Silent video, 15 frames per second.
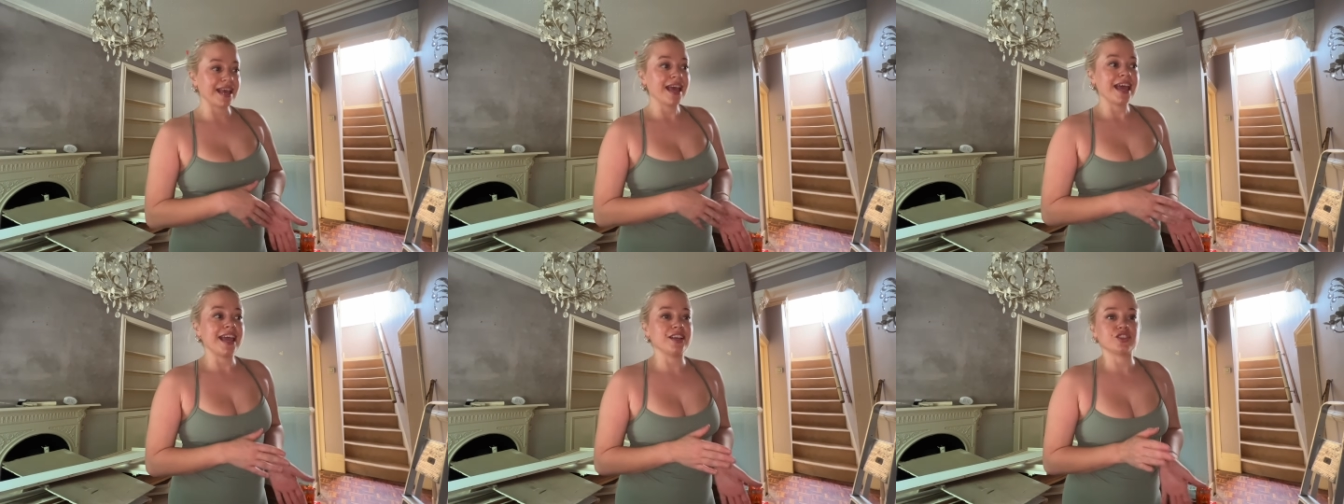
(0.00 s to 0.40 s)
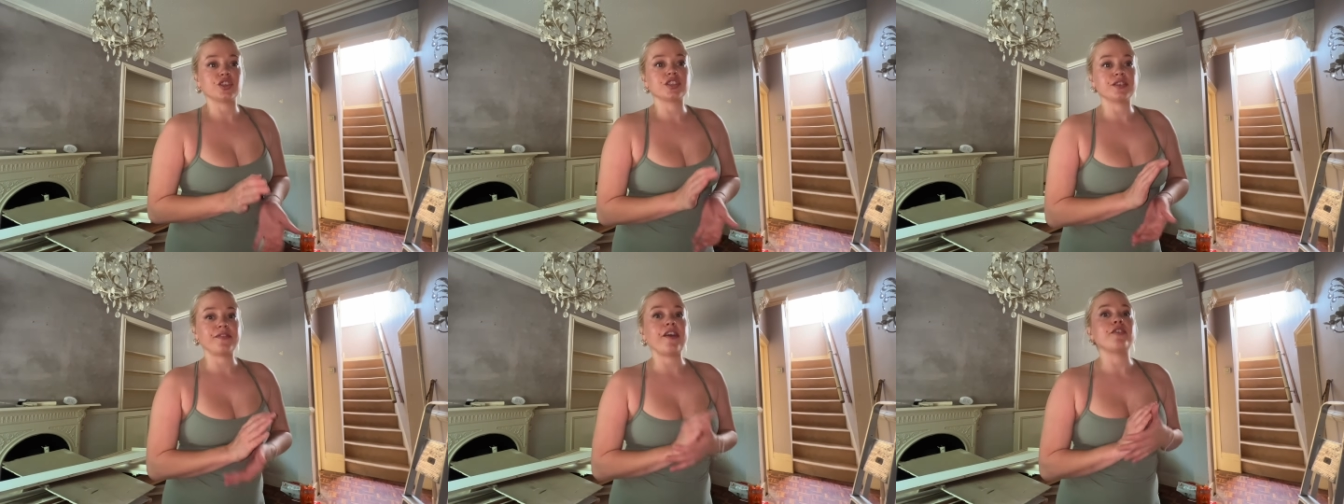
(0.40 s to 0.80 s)
It's
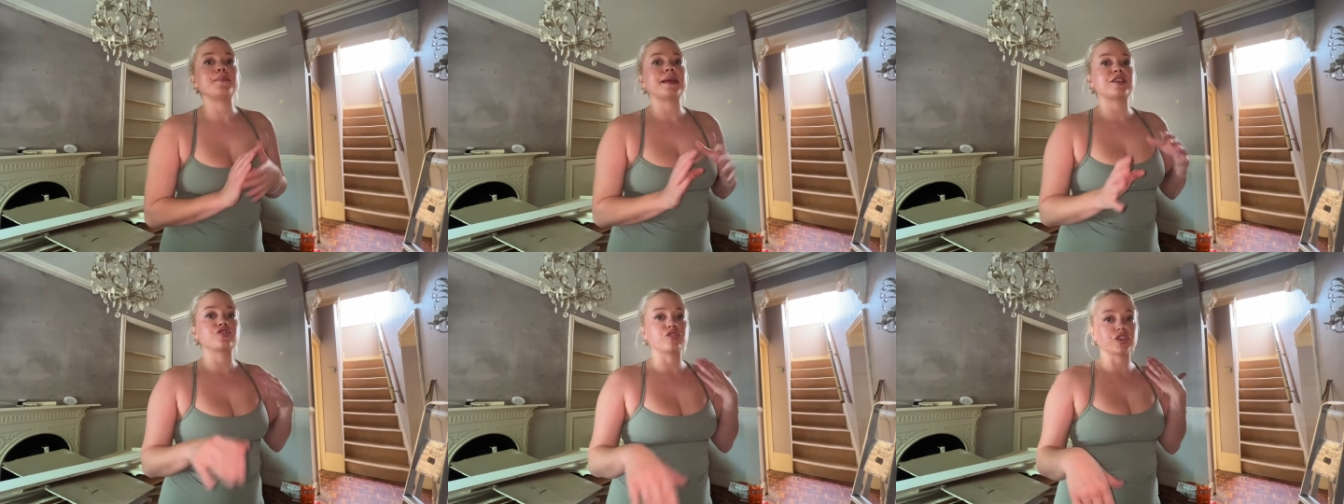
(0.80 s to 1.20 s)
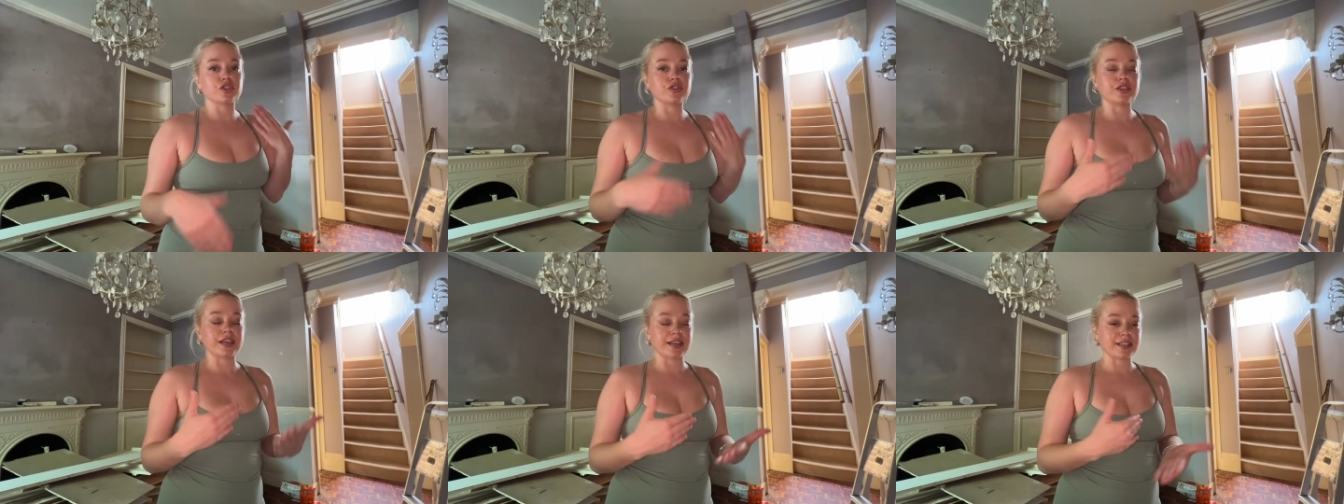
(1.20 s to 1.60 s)
just a very big structural
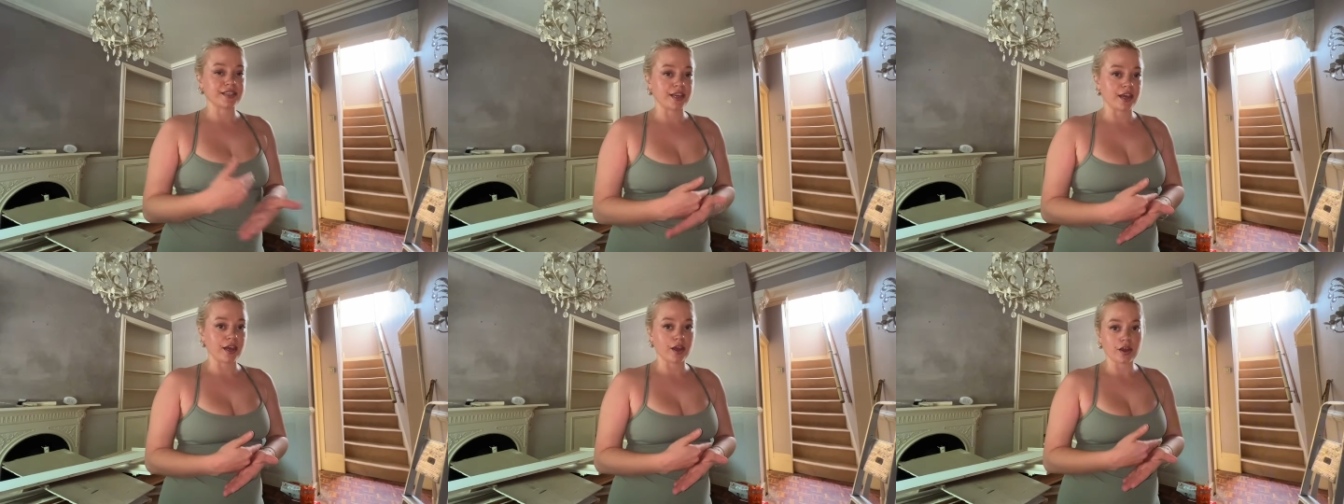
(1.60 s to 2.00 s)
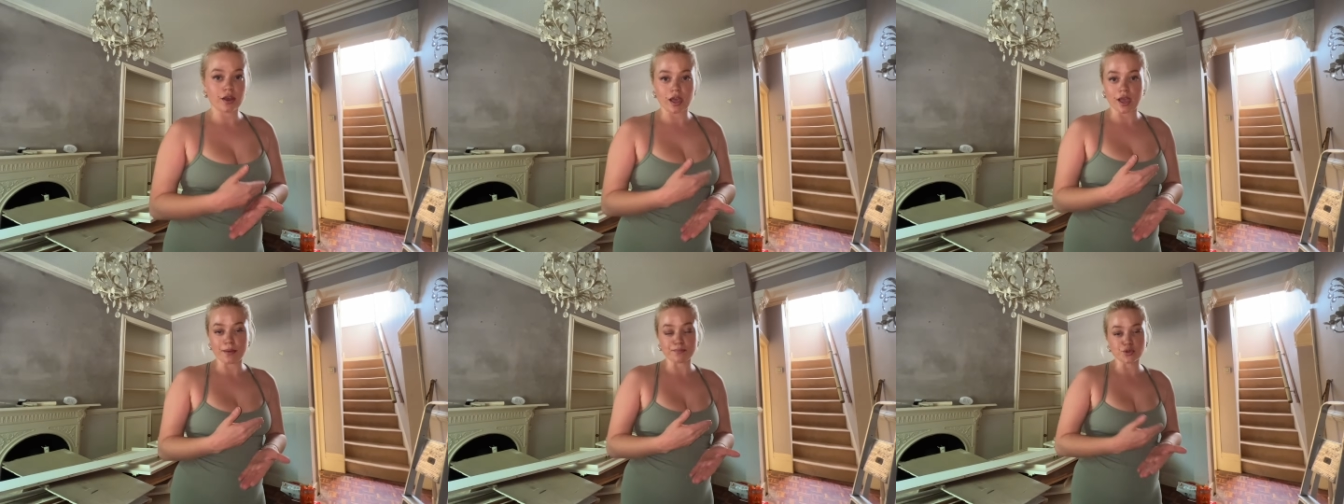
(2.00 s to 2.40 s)
thing
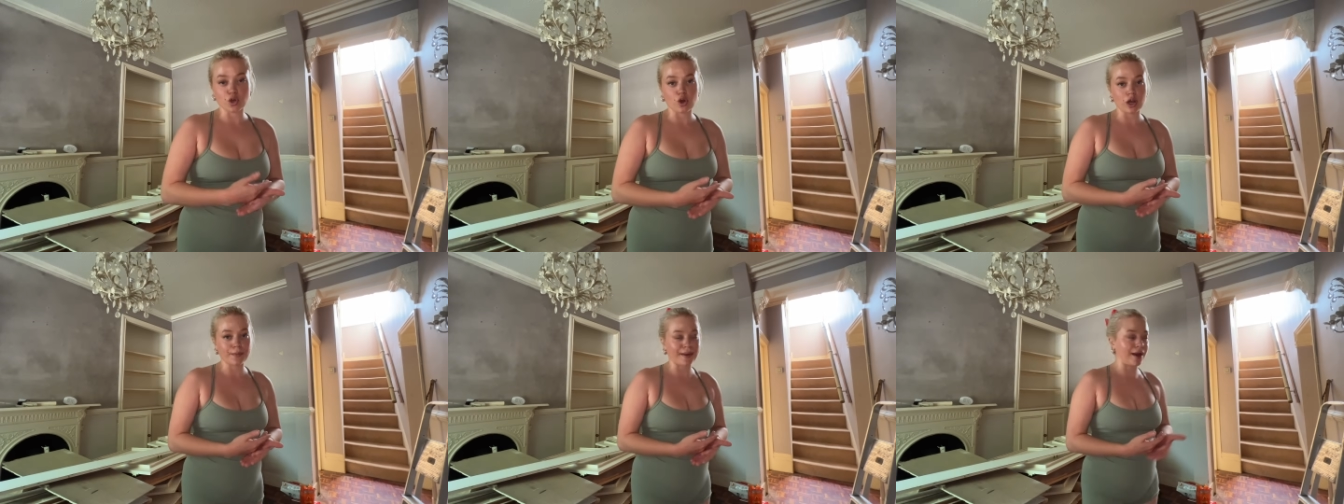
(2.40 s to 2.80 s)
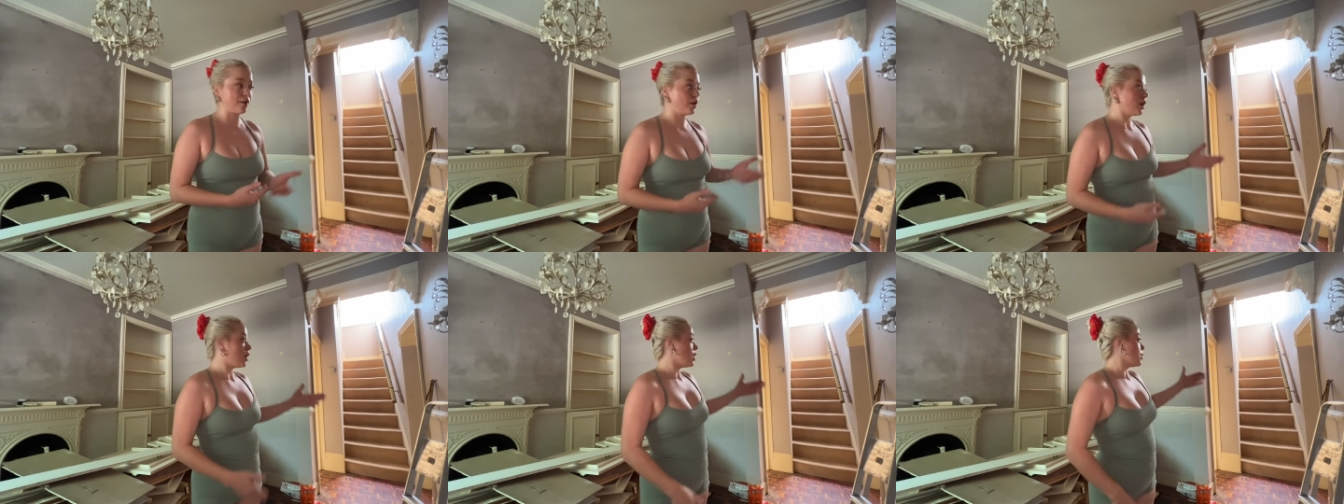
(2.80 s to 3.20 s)
to talk about,